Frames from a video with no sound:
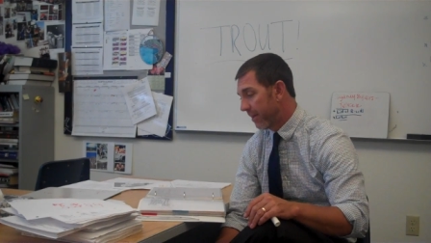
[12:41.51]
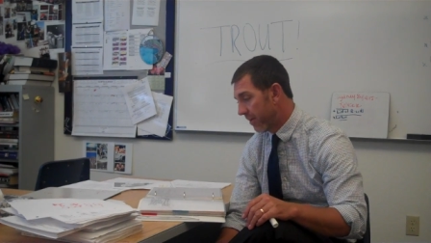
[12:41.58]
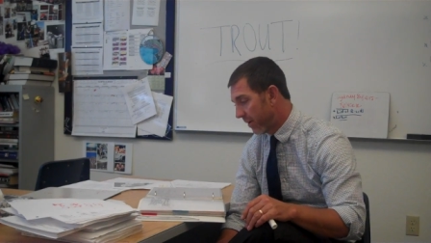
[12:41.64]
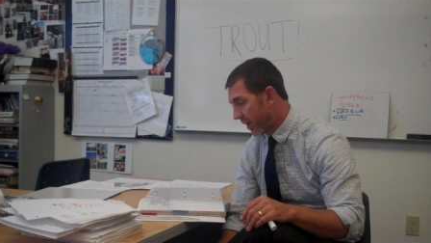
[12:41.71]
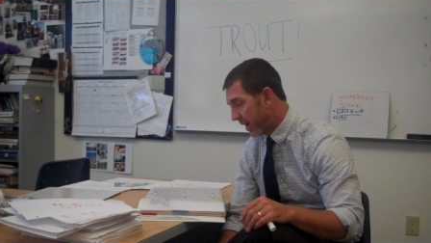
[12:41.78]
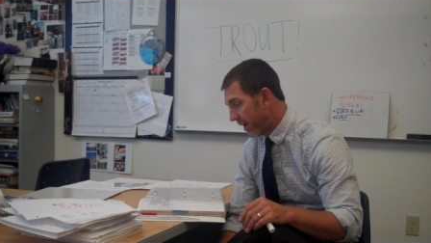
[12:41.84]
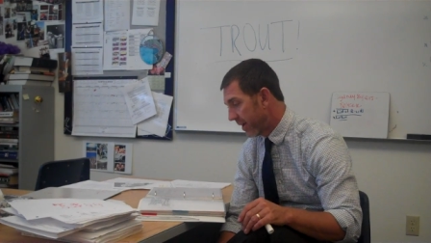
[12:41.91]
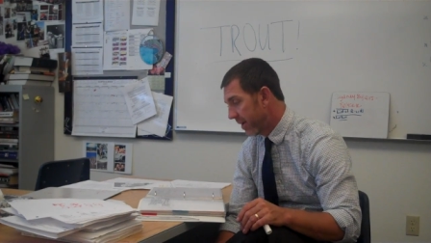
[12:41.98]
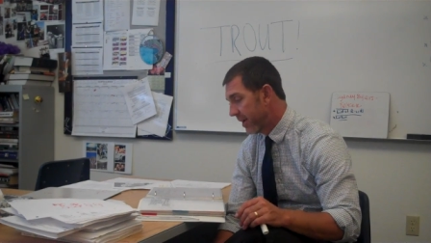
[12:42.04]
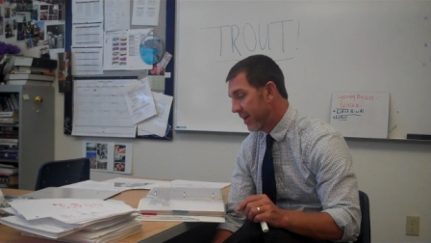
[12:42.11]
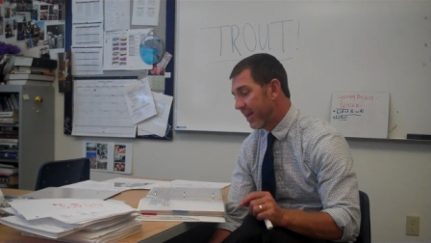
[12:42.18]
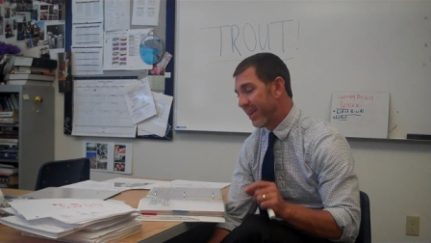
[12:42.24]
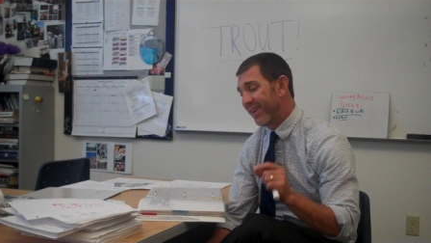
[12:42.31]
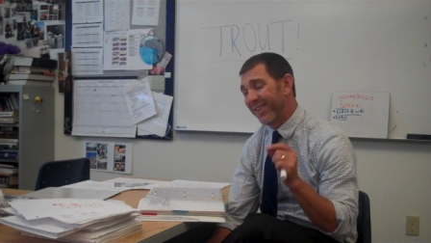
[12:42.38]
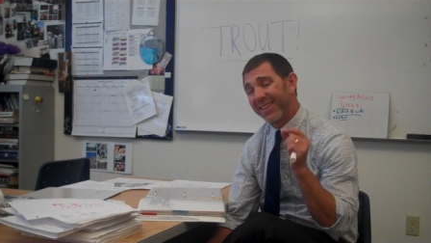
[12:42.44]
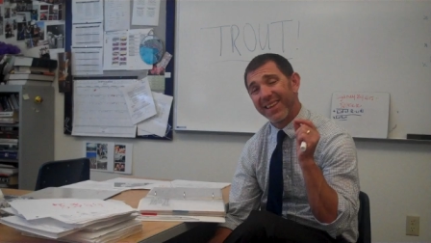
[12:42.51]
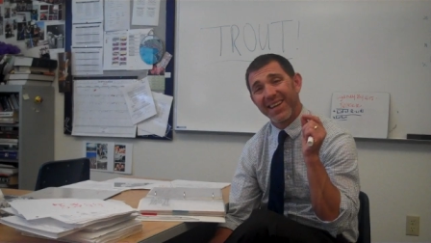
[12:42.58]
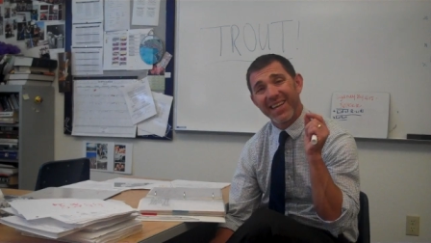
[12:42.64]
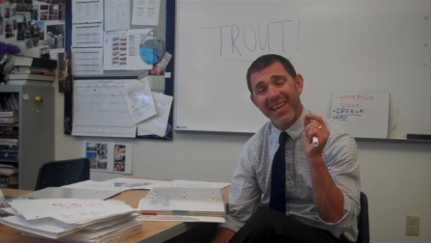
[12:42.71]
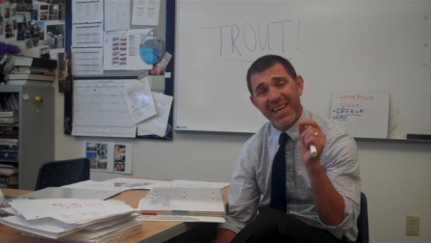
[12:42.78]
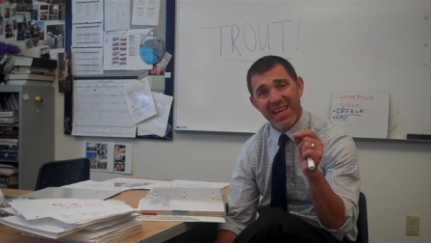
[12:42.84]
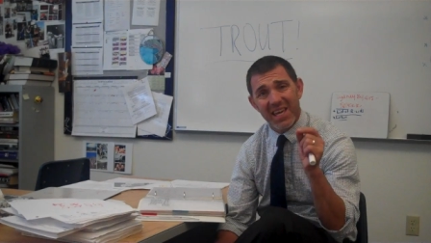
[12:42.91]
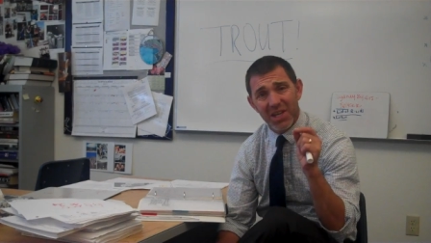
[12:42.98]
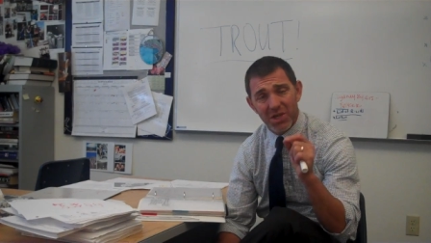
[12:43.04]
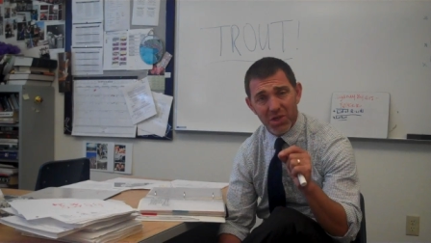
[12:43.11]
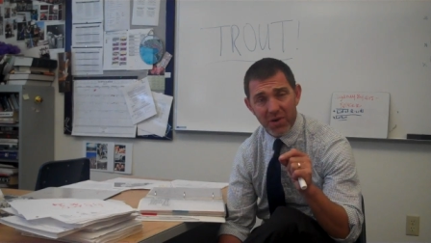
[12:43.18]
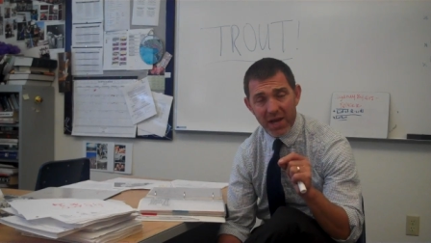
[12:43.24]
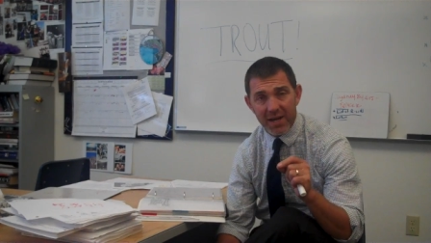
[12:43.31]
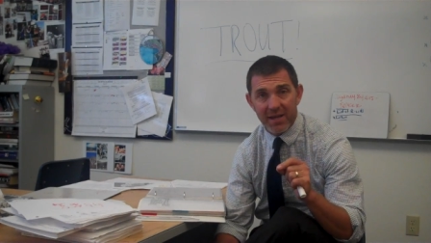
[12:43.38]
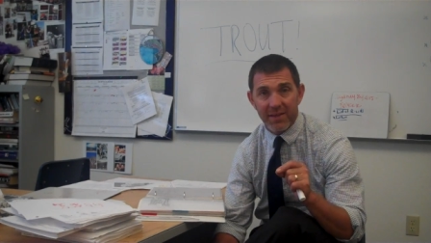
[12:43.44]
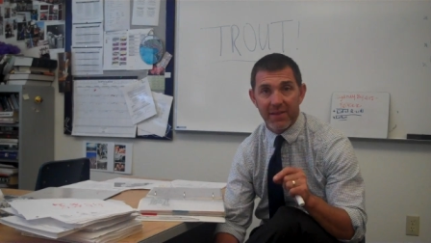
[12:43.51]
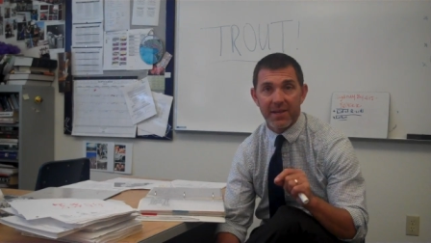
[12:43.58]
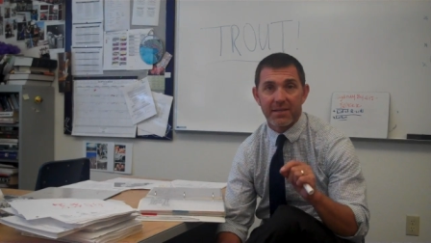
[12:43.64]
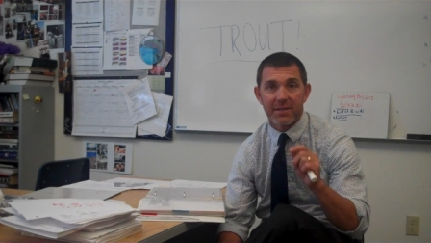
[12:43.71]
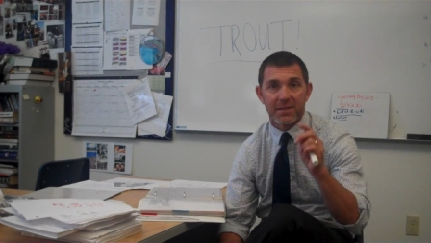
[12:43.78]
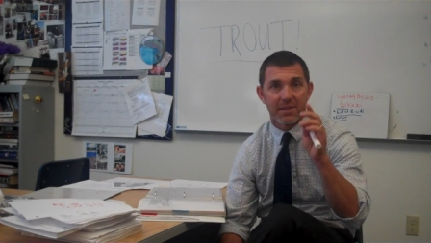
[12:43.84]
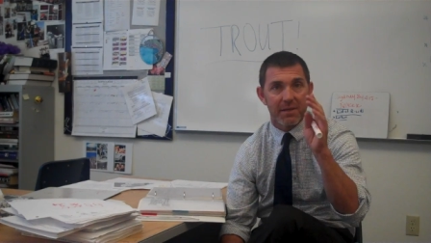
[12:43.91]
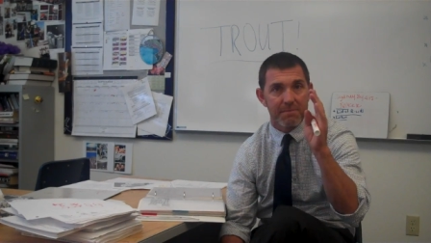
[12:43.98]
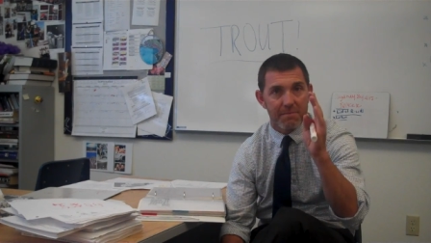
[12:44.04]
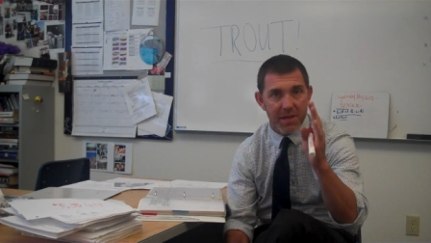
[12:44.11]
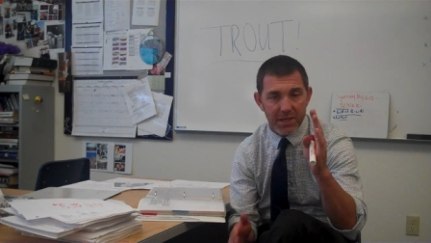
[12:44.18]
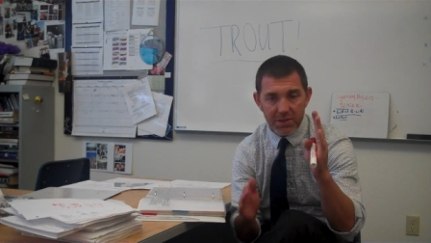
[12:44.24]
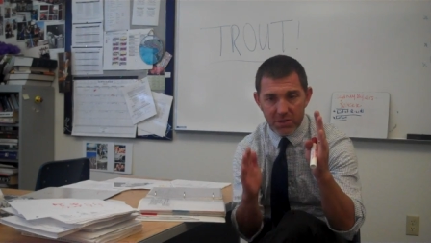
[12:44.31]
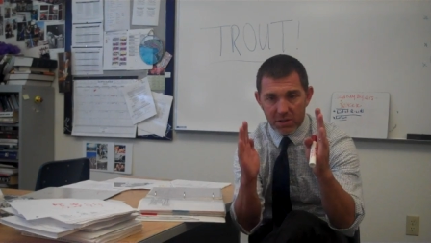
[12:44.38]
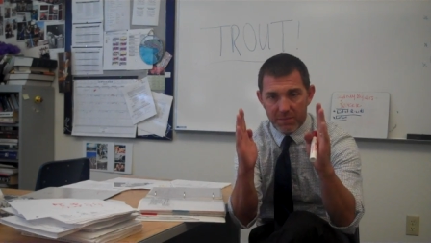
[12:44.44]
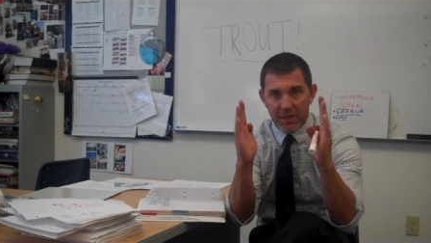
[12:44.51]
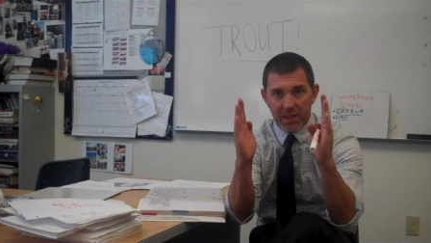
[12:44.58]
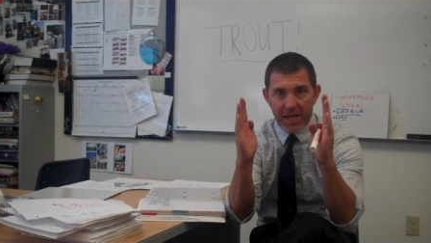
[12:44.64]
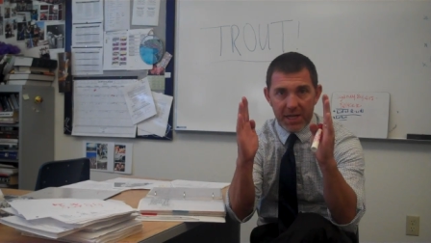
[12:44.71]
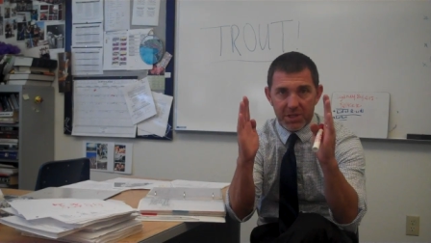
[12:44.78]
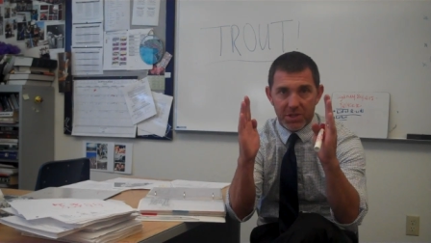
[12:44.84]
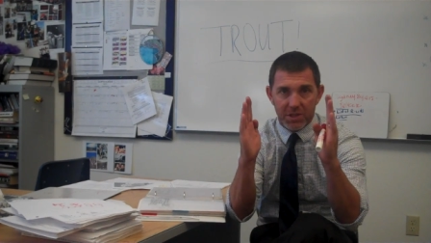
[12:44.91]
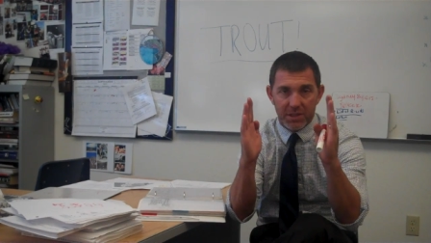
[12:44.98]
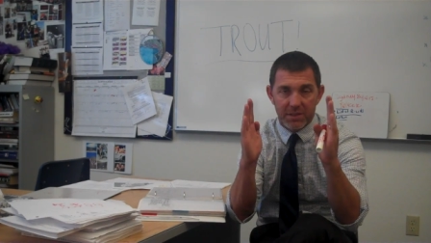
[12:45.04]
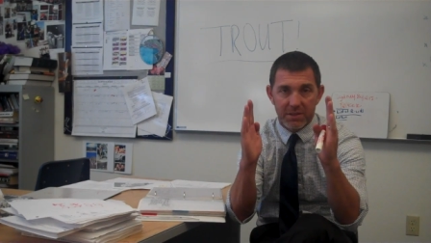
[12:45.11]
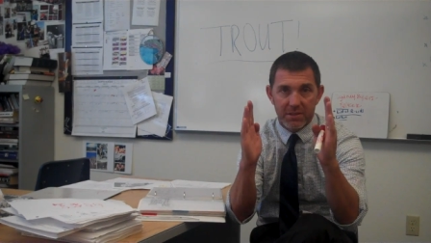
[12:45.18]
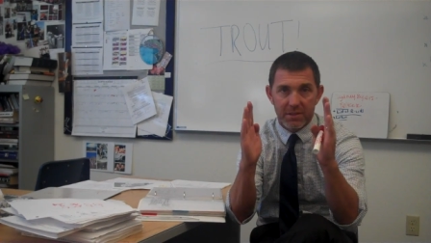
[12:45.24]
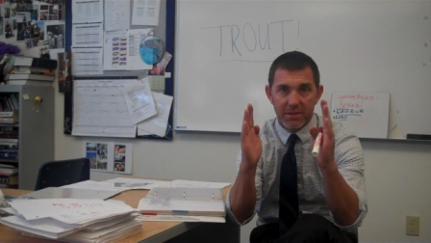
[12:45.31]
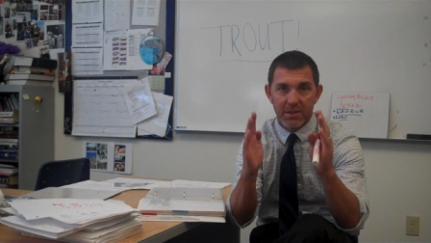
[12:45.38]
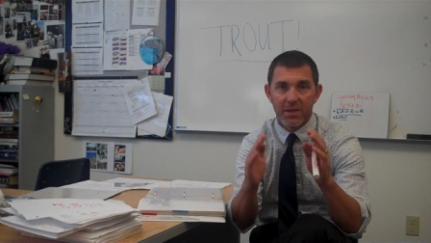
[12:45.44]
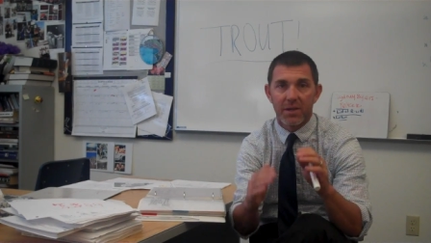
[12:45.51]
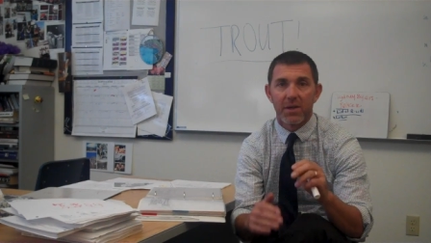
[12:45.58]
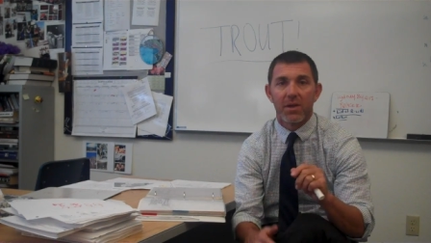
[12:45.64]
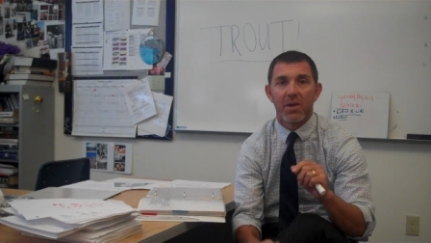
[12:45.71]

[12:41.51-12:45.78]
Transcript: Okay. Now, a key trend in this is in midterm elections,